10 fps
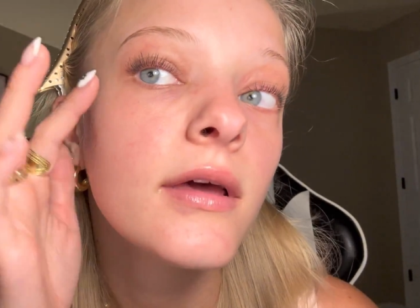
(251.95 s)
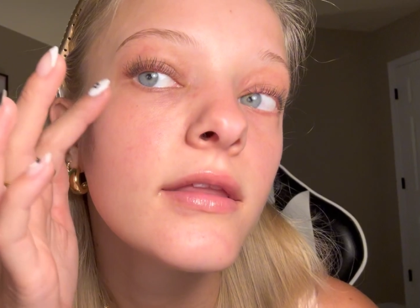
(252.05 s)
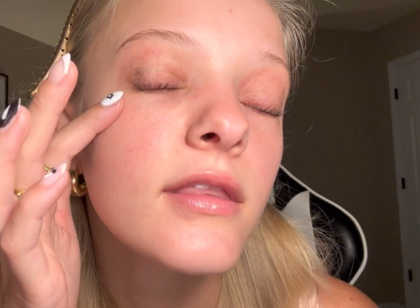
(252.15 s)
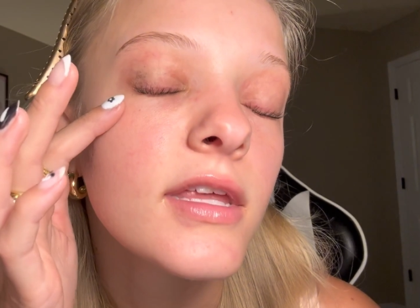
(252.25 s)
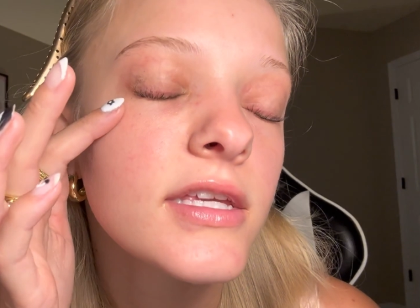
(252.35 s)

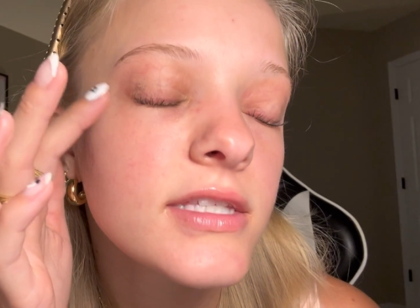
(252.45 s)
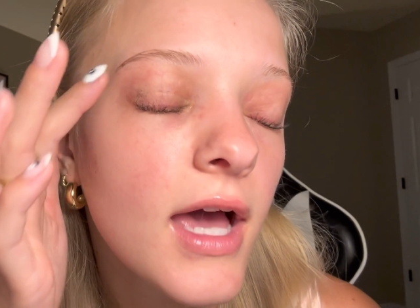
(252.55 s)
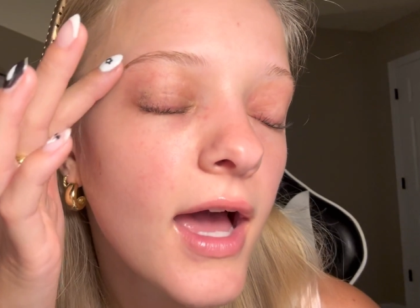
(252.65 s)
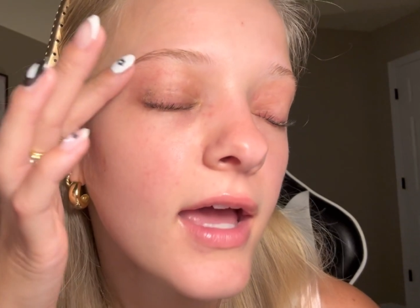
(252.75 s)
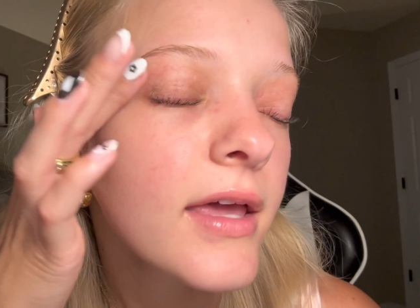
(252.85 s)
This
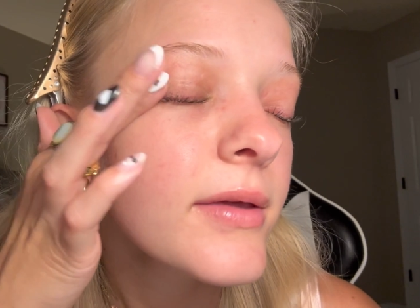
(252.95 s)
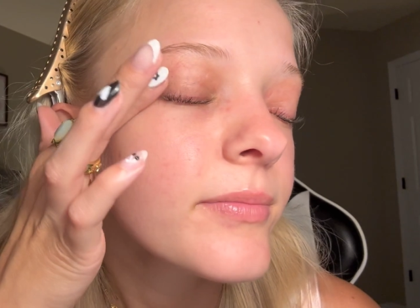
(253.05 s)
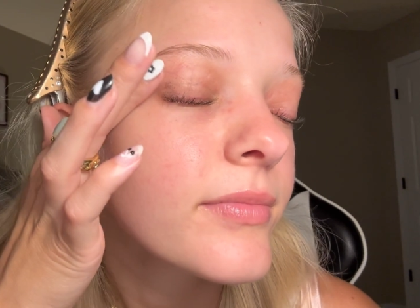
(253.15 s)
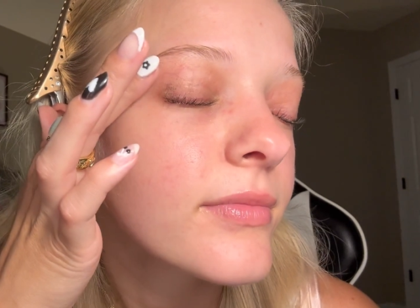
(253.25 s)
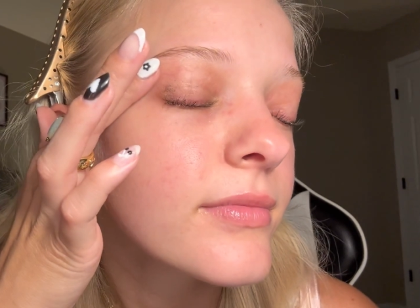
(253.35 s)
eye,
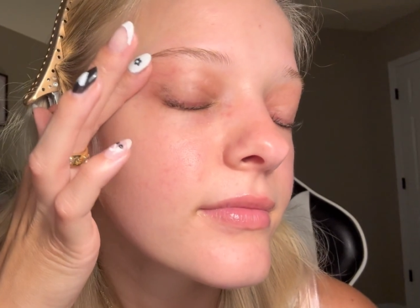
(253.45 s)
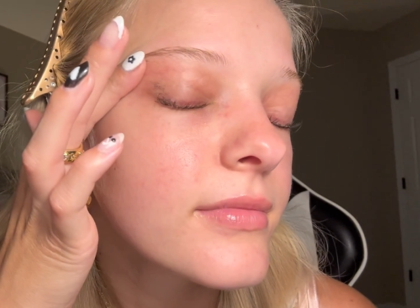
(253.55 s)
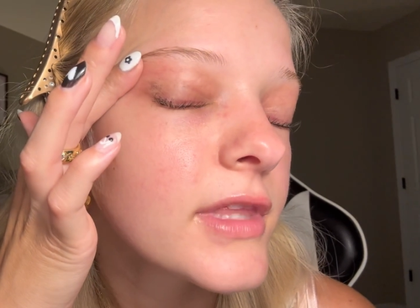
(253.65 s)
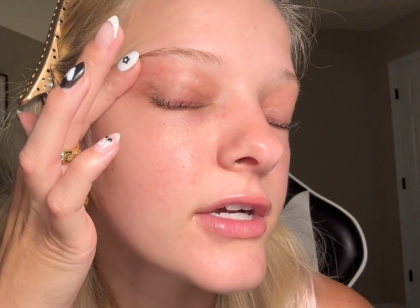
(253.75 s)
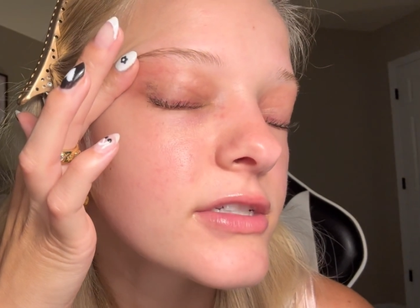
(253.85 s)

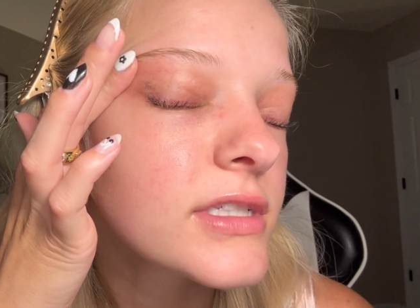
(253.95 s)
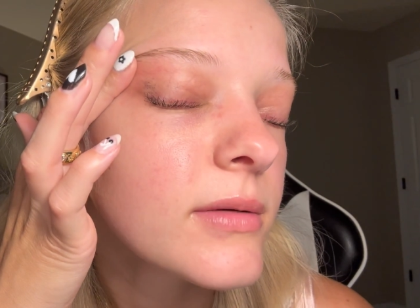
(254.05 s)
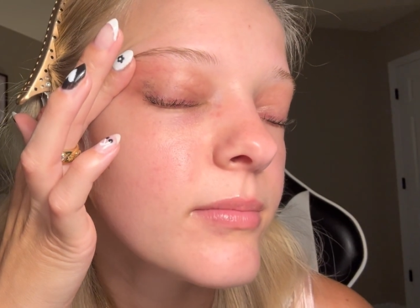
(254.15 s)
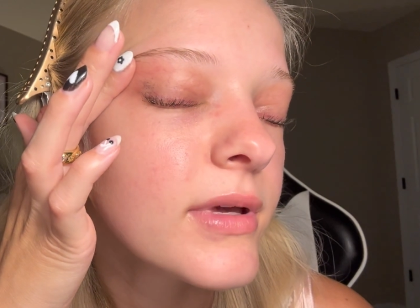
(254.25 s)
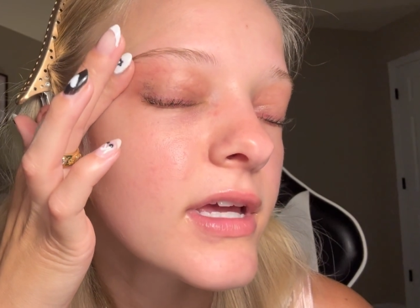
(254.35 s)
there's a
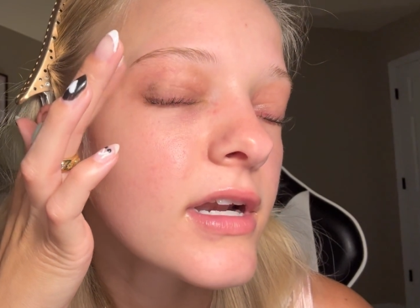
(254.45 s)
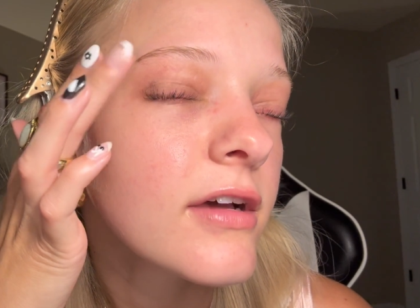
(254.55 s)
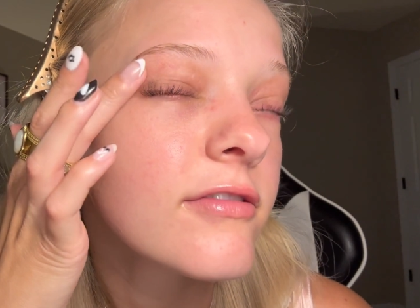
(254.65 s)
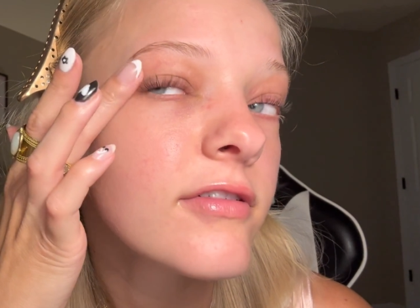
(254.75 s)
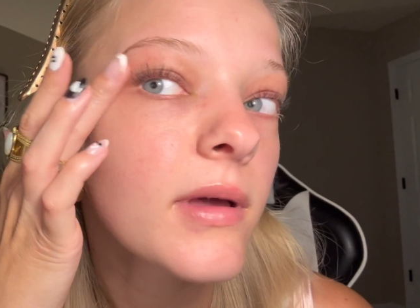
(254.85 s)
bit
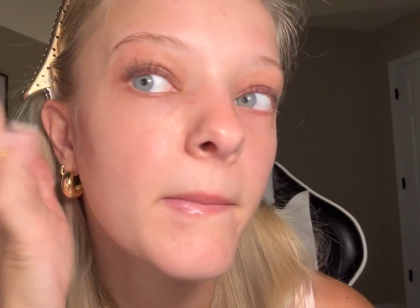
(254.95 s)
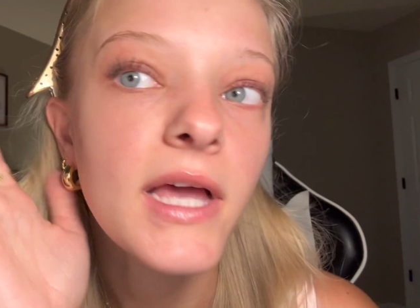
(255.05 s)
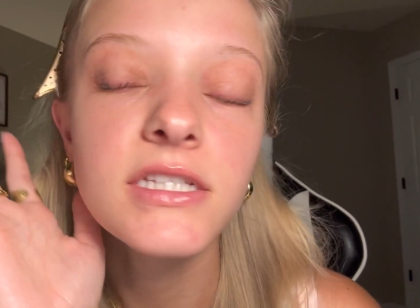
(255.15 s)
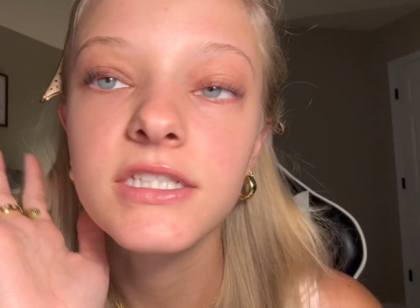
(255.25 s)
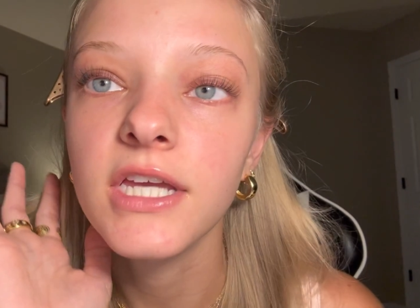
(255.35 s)
of
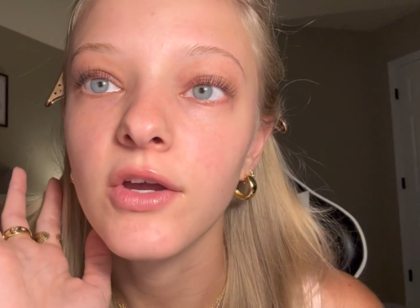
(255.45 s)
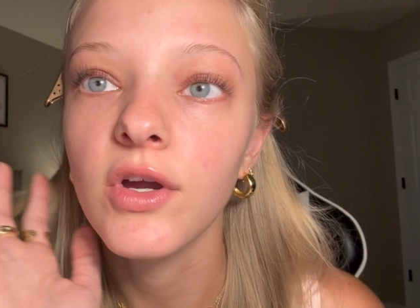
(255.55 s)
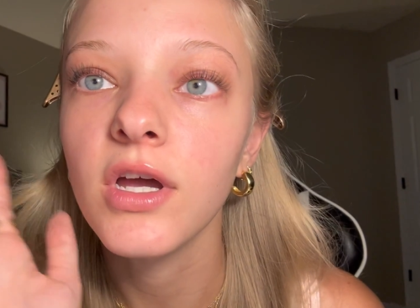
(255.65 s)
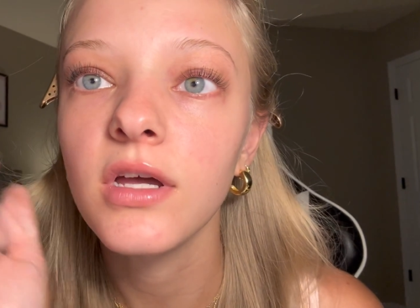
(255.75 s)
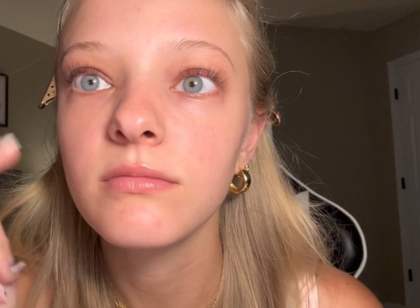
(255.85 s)

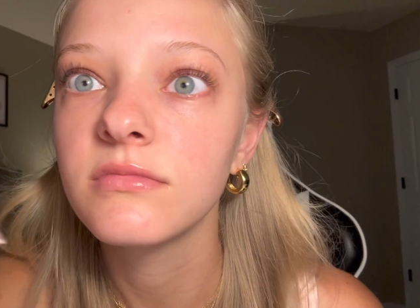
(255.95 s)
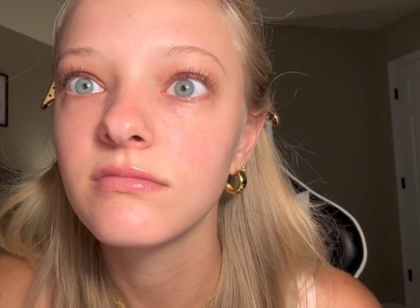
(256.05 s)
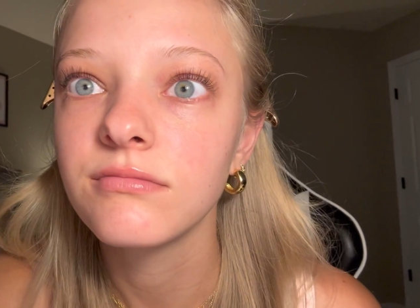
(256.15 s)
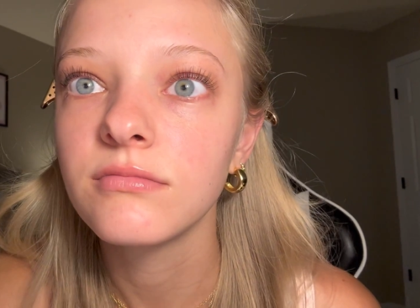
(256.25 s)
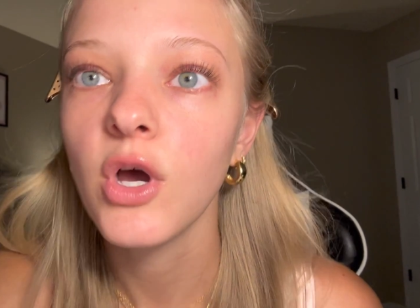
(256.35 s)
mascara
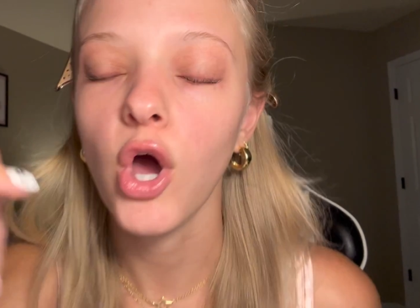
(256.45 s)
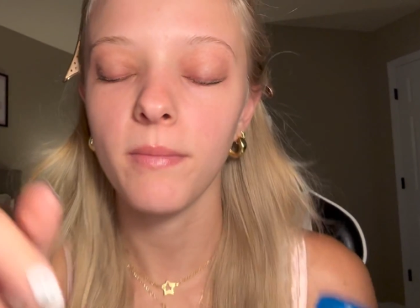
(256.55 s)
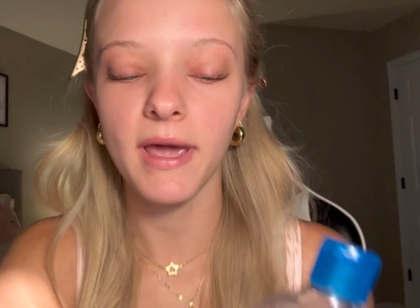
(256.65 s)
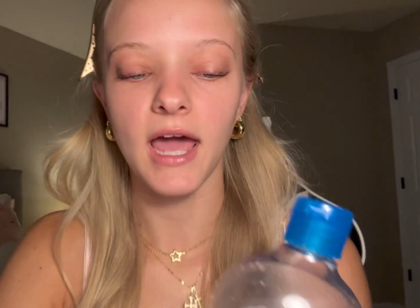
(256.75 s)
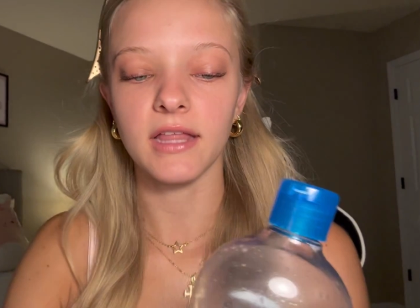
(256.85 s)
on
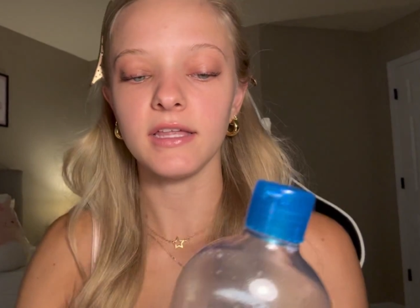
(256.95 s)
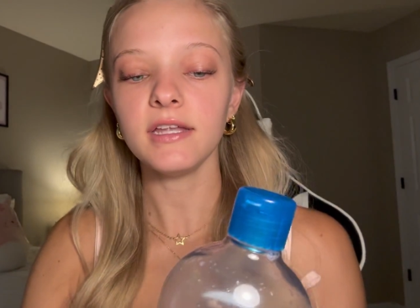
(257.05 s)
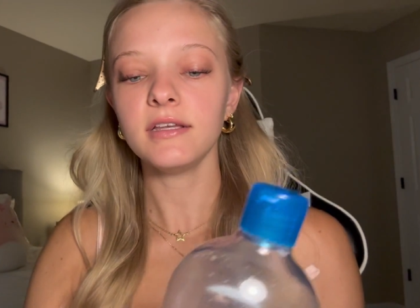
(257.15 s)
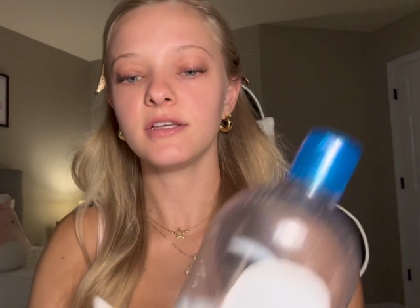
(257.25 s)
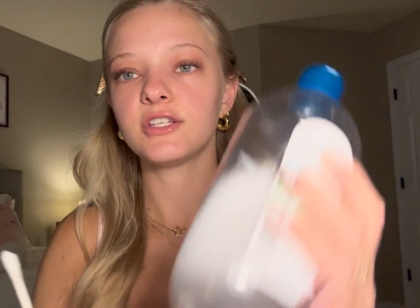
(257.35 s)
my
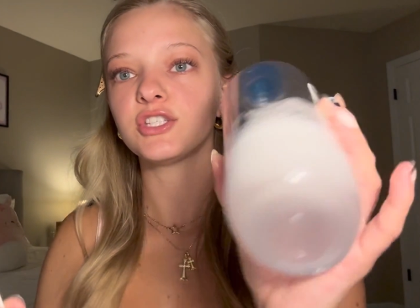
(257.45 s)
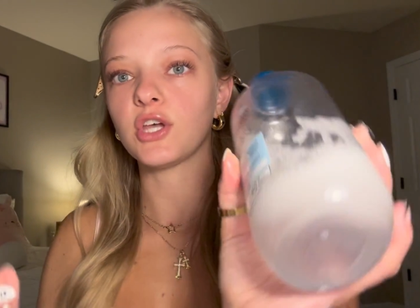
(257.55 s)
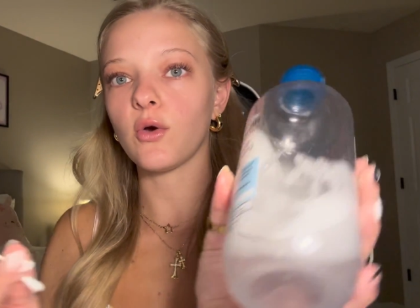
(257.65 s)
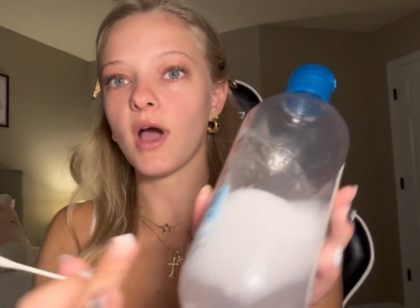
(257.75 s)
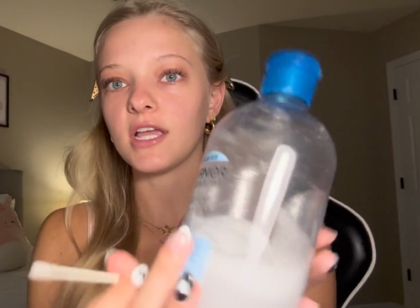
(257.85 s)
eyelid,
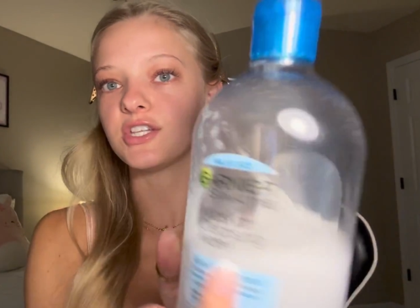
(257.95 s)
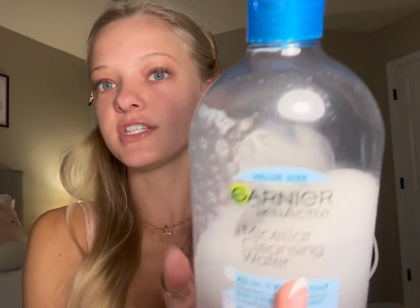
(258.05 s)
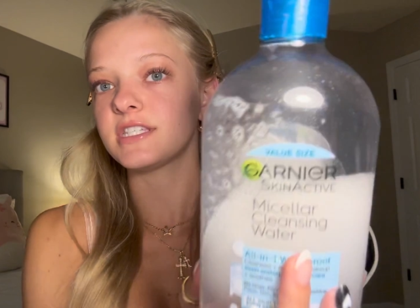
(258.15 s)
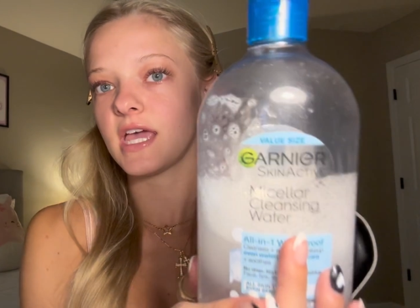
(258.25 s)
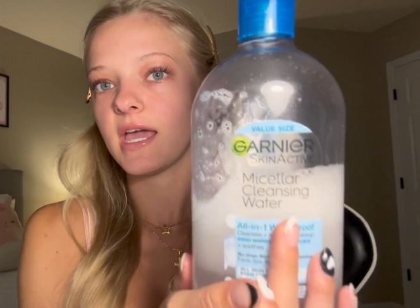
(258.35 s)
so I
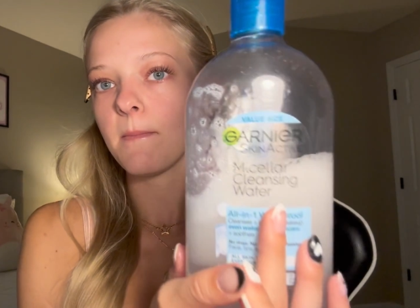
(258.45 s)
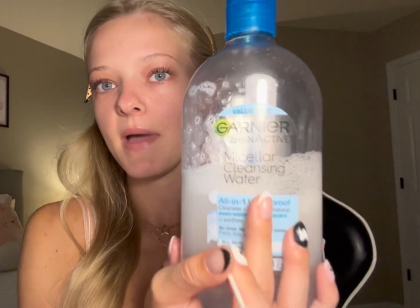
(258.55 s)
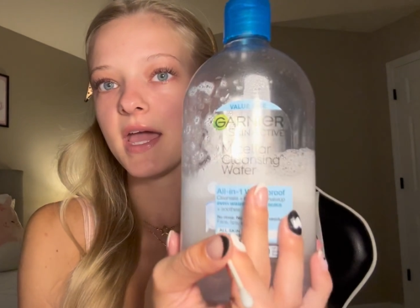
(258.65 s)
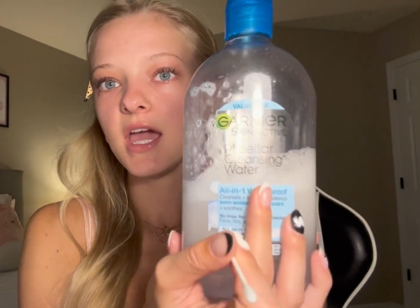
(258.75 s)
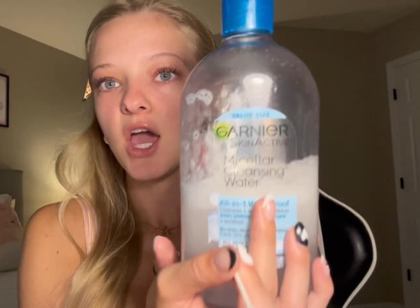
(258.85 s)
just take my